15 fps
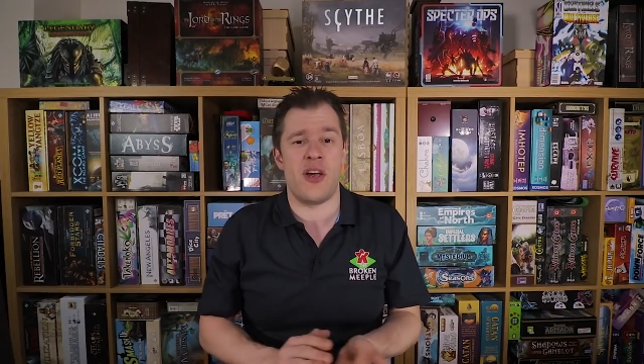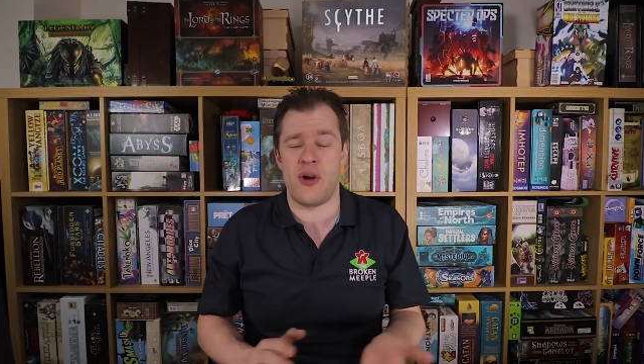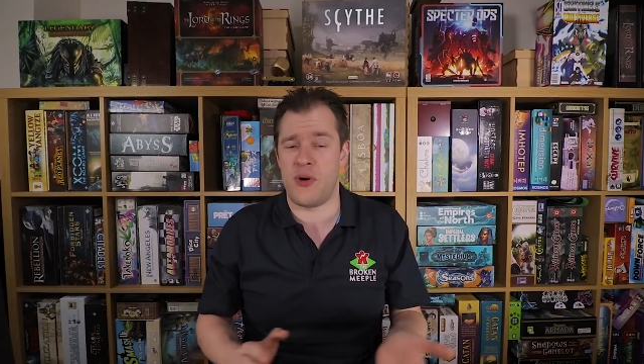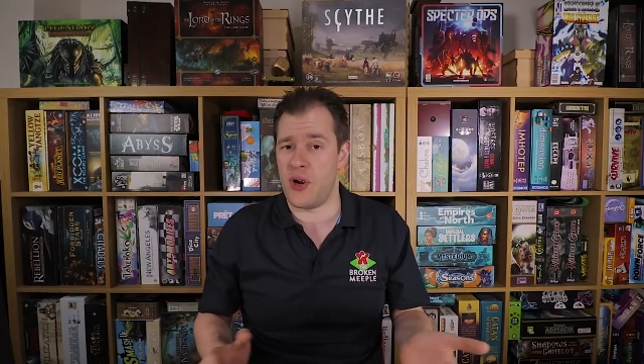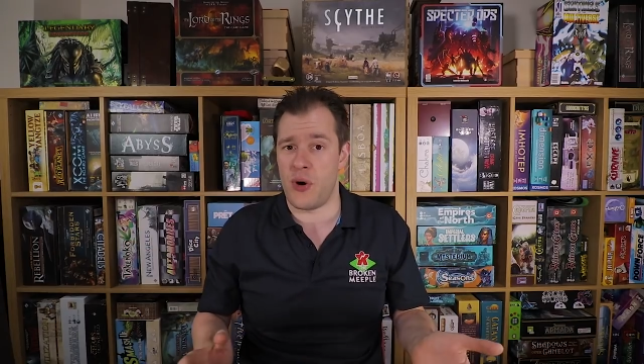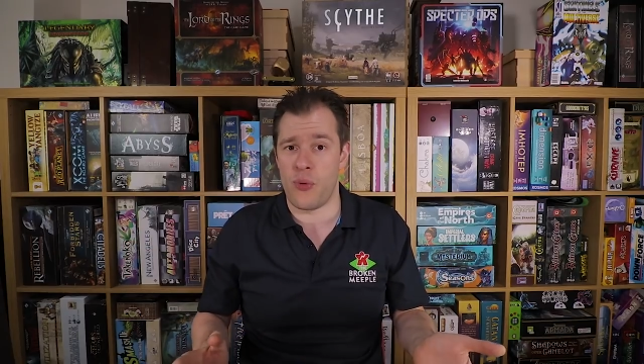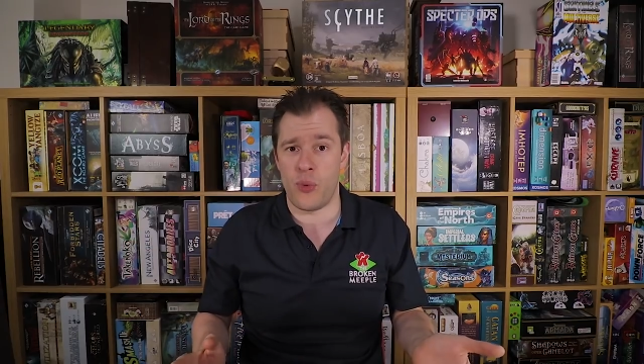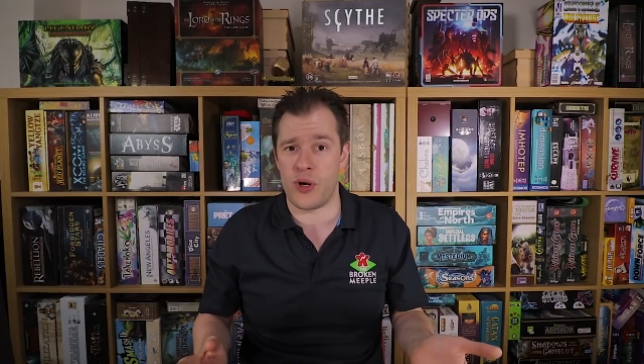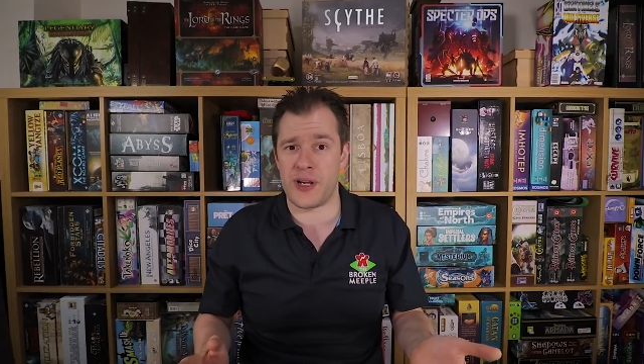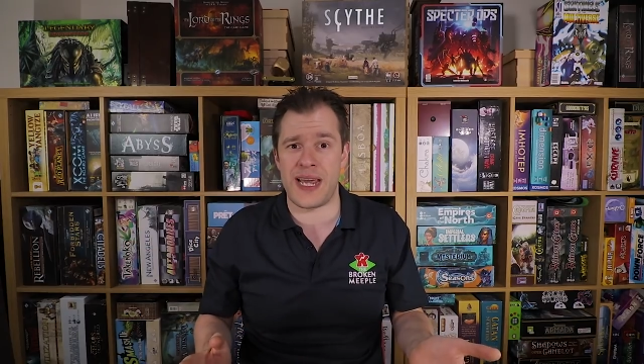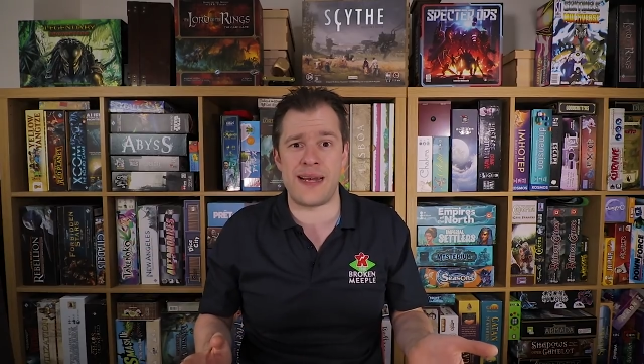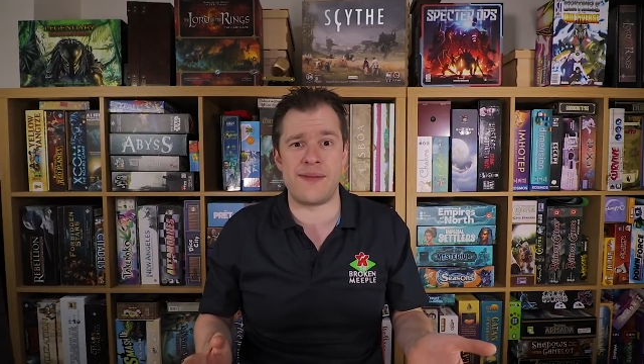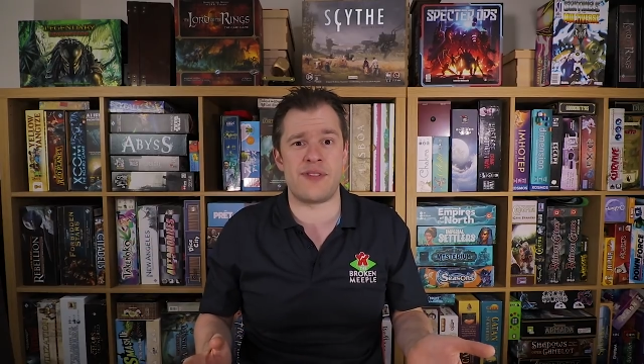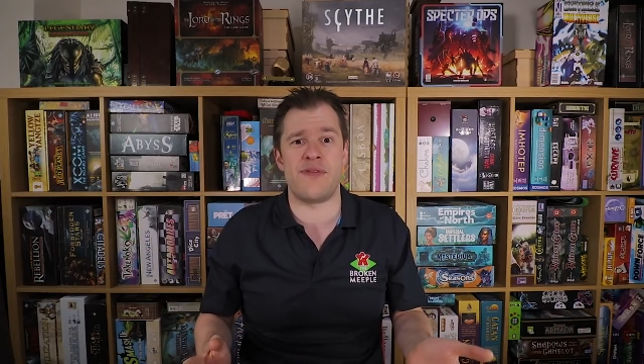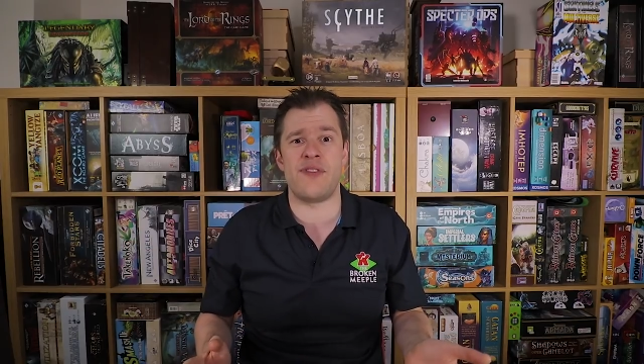You know, what
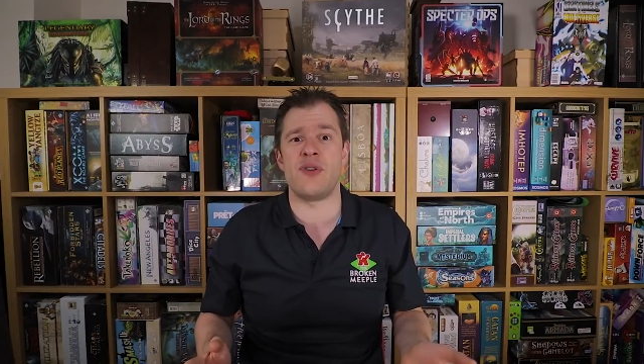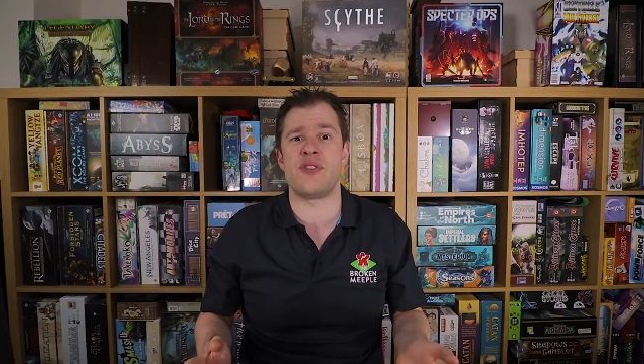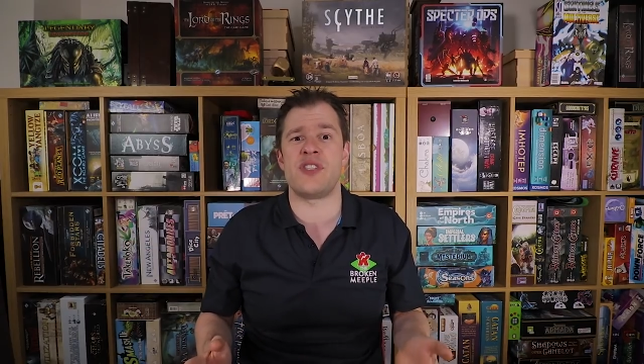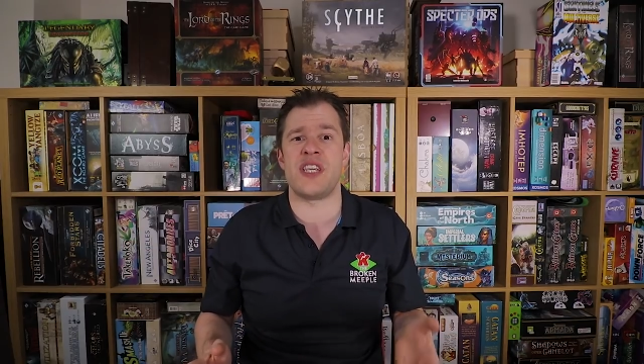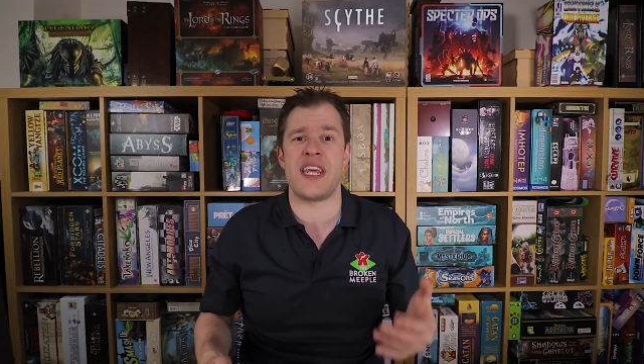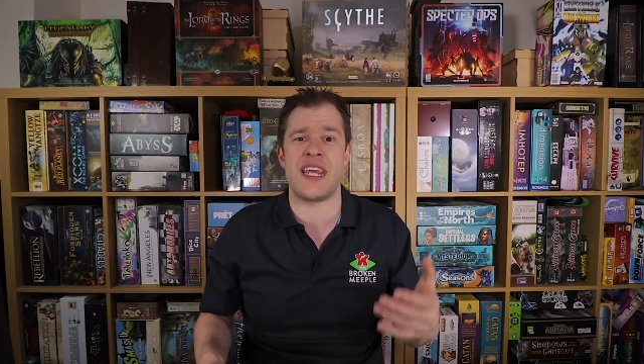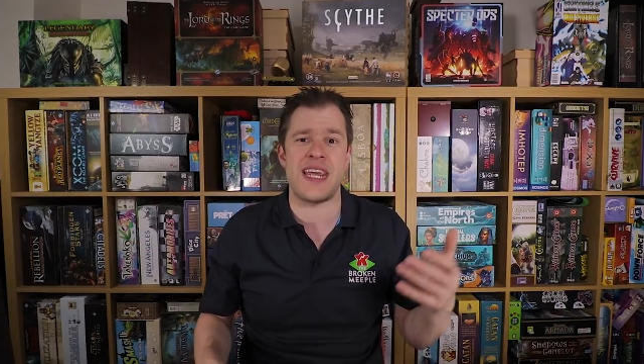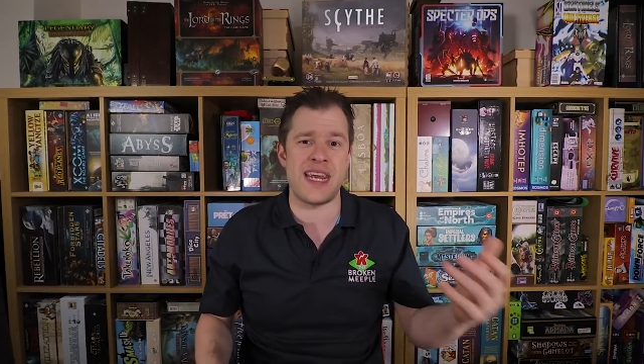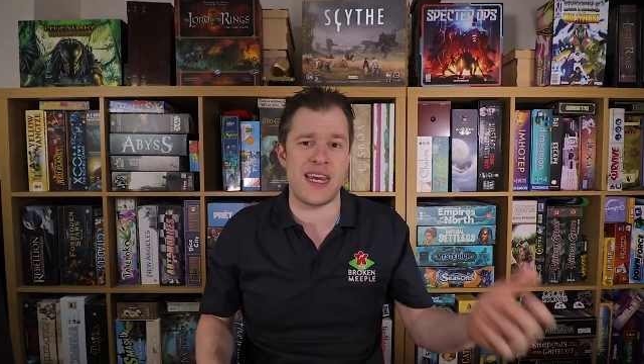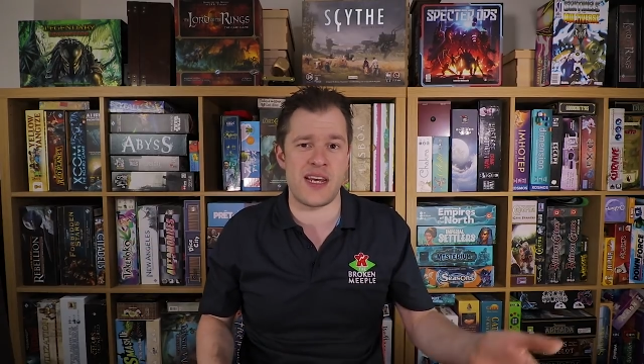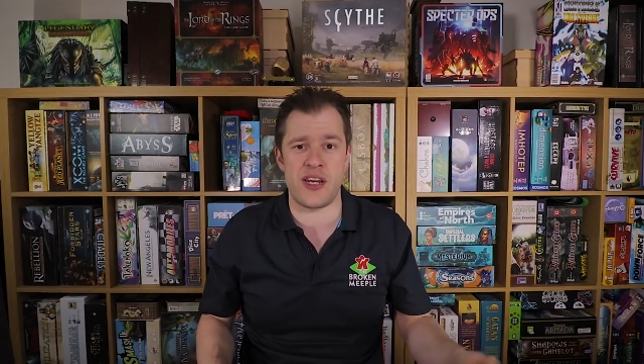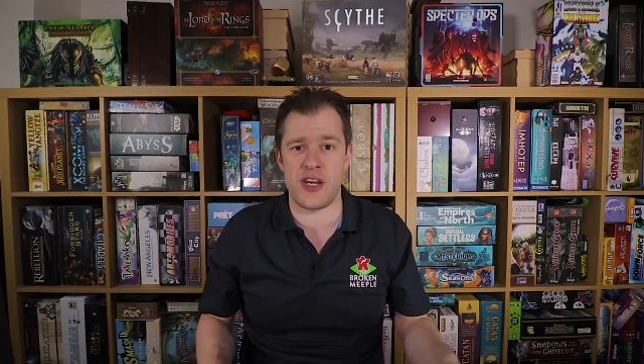games have you seen?